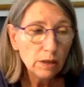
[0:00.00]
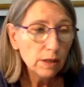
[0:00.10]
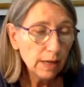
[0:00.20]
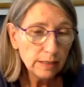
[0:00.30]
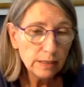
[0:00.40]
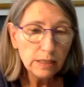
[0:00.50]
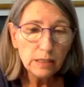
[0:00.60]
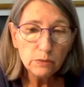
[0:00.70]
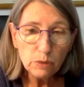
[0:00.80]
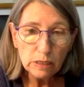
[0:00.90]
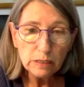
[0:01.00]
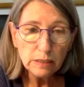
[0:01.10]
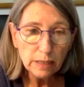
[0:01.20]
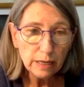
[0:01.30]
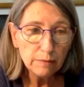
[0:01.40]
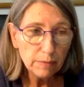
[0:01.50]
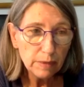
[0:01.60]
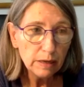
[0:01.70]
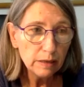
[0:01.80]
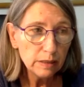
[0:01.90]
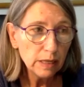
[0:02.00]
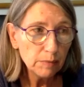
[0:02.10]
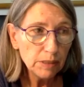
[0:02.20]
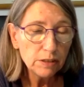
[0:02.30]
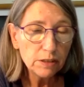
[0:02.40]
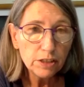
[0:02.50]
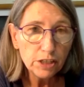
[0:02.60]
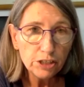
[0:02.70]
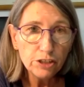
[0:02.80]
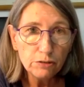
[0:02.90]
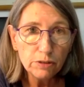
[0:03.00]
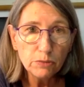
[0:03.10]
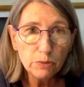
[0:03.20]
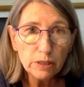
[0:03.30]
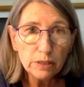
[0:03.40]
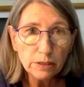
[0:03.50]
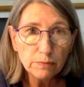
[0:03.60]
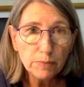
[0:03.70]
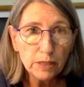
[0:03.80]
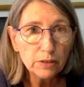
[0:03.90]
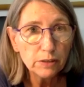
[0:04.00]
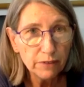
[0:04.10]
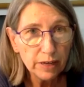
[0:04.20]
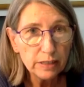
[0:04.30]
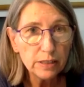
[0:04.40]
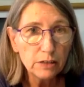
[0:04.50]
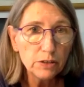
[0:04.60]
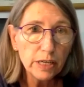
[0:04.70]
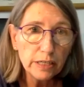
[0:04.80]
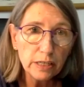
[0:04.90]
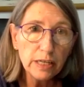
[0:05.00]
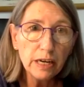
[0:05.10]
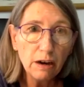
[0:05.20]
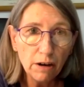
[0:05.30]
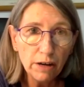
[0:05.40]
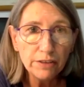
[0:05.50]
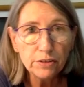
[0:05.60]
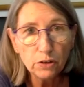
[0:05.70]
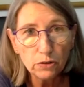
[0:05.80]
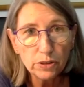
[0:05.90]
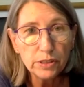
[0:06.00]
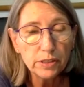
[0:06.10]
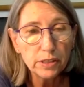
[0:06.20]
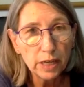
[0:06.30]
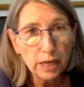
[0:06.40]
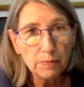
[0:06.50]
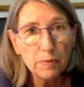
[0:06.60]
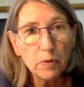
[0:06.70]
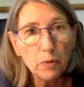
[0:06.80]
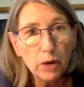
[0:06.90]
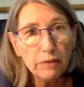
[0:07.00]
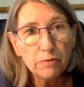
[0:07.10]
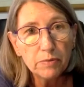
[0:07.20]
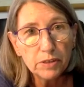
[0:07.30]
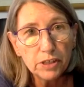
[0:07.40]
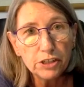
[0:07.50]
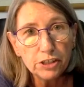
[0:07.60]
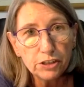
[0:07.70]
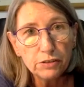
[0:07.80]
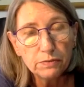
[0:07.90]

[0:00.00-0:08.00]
The cleansing is worse, yeah, and the damage to the tissue is worse, because the fat cells actually hide the toxins and keep them away from the tissue.